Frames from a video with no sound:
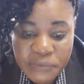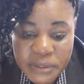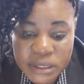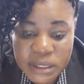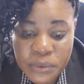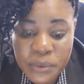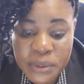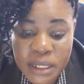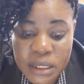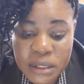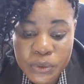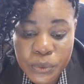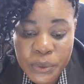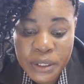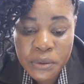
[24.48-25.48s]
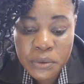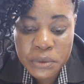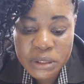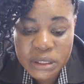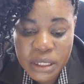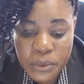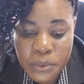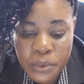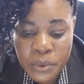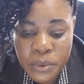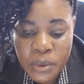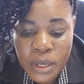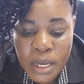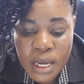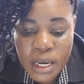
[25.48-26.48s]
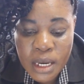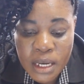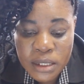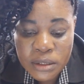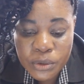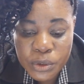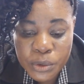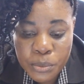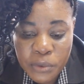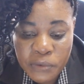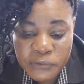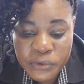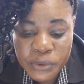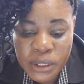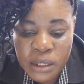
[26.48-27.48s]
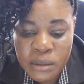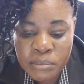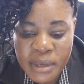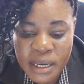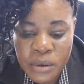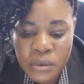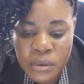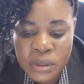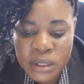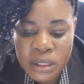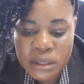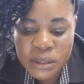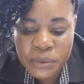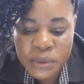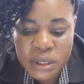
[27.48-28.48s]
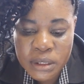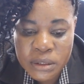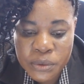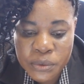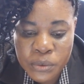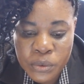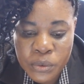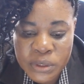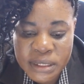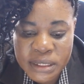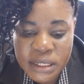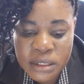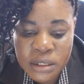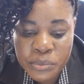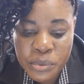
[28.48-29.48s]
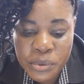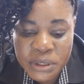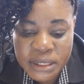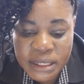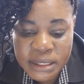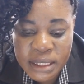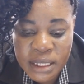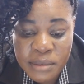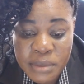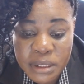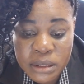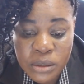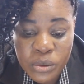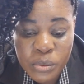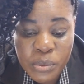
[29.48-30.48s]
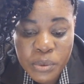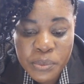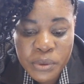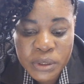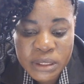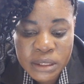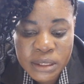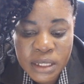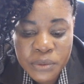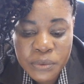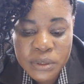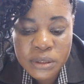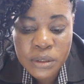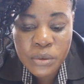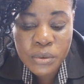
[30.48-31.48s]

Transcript: of a secondary school in Rujeko. Council's move to embark on the secondary school construction project came as a noble project that was